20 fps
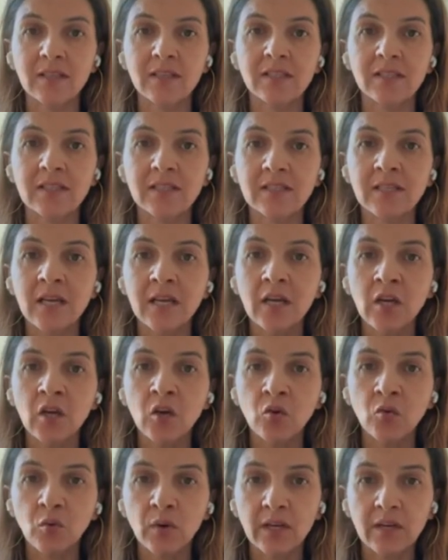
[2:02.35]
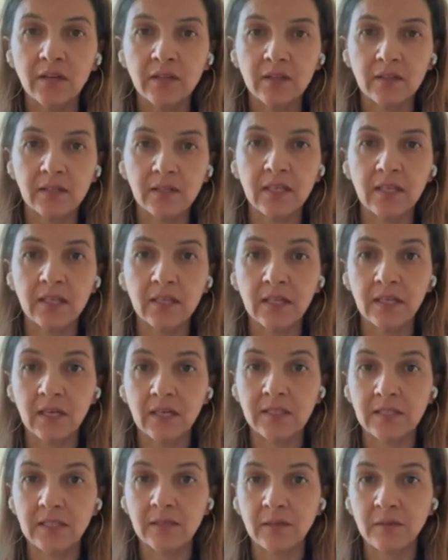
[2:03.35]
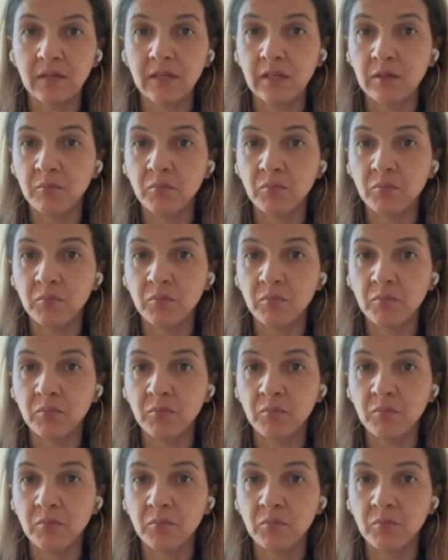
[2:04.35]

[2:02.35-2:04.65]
And this is where the Gaza